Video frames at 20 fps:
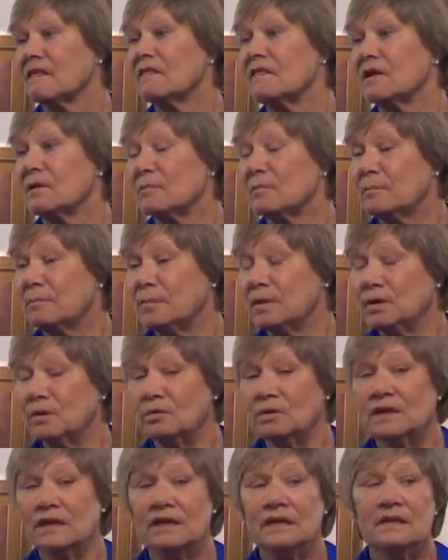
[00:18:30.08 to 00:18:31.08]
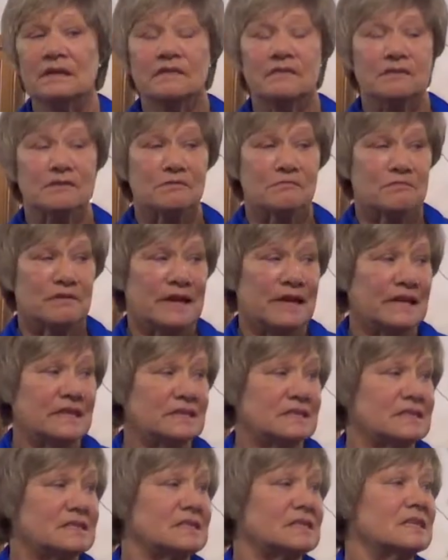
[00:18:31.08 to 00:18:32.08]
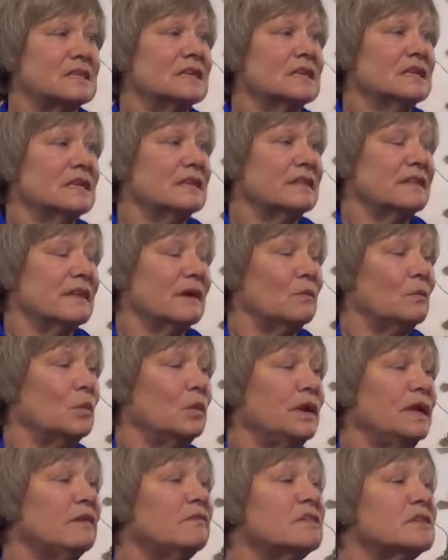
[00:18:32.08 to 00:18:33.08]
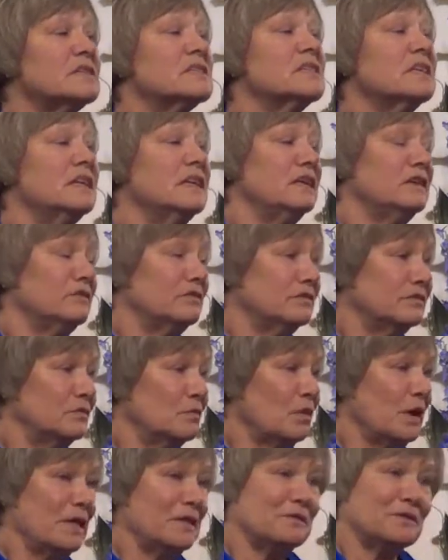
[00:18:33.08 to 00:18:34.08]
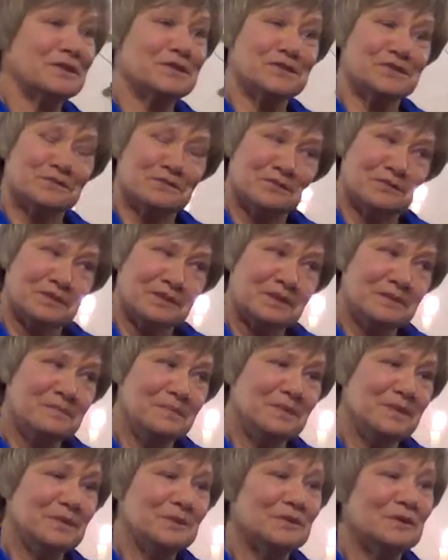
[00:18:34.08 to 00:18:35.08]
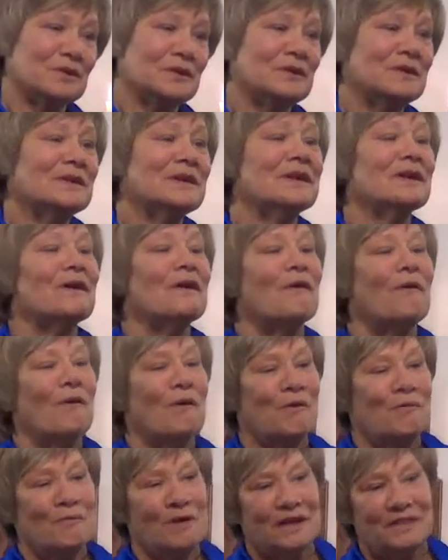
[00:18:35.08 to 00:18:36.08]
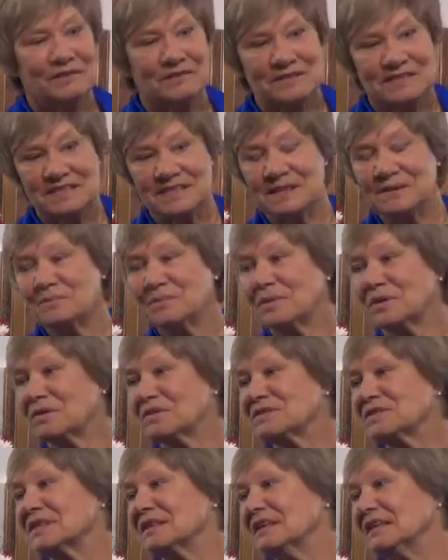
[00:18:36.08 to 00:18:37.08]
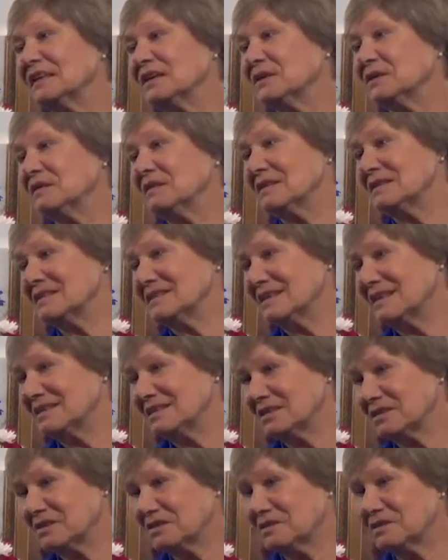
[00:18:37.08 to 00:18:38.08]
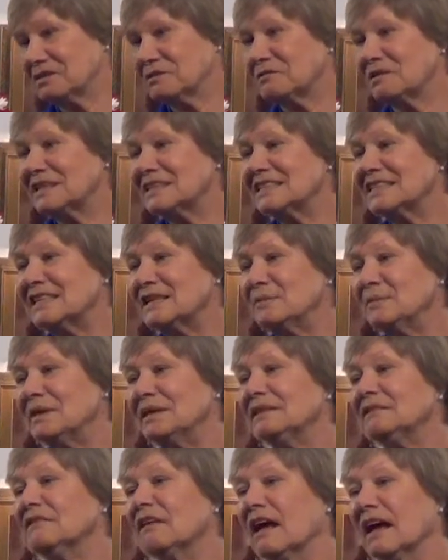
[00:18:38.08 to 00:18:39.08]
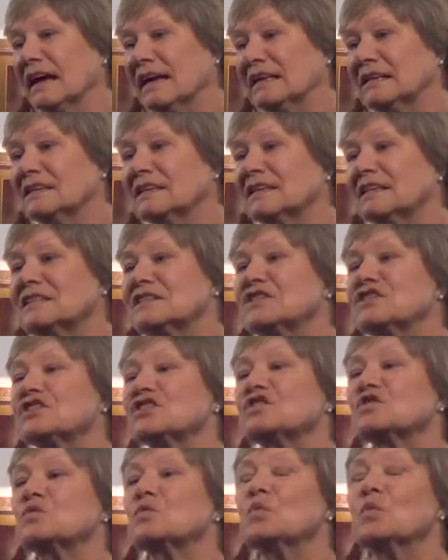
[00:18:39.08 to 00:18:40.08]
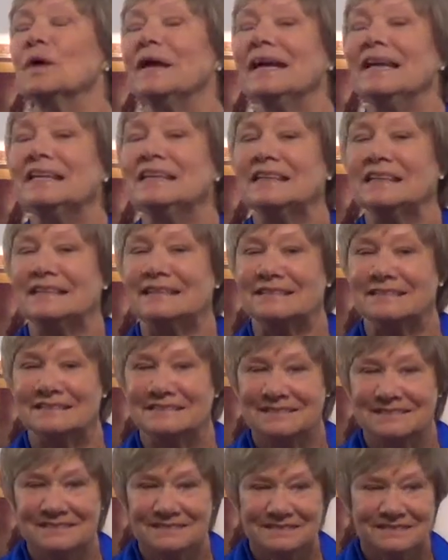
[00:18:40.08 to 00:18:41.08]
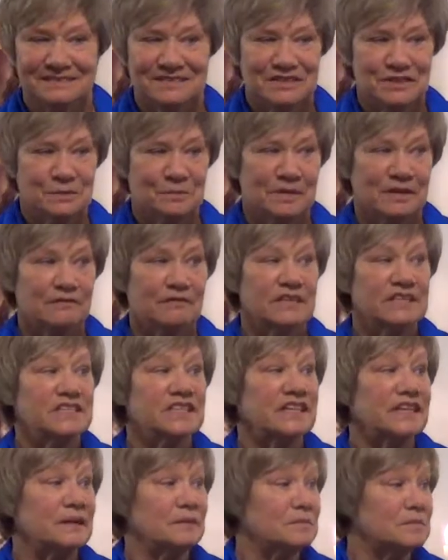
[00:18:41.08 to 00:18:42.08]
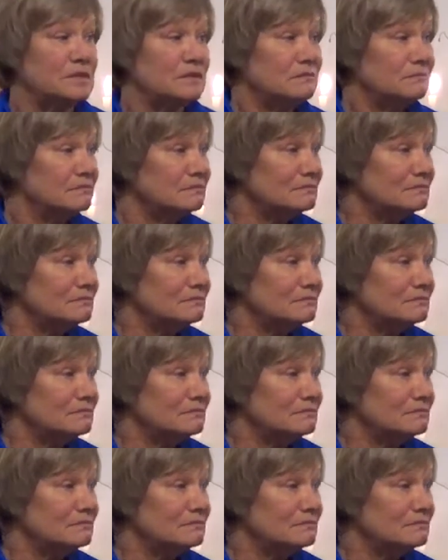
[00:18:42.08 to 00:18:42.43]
The beauty, the grace that we receive, whether it's through the computer or whether it's in person here in this center, the redeeming light is just waiting to be redeemed.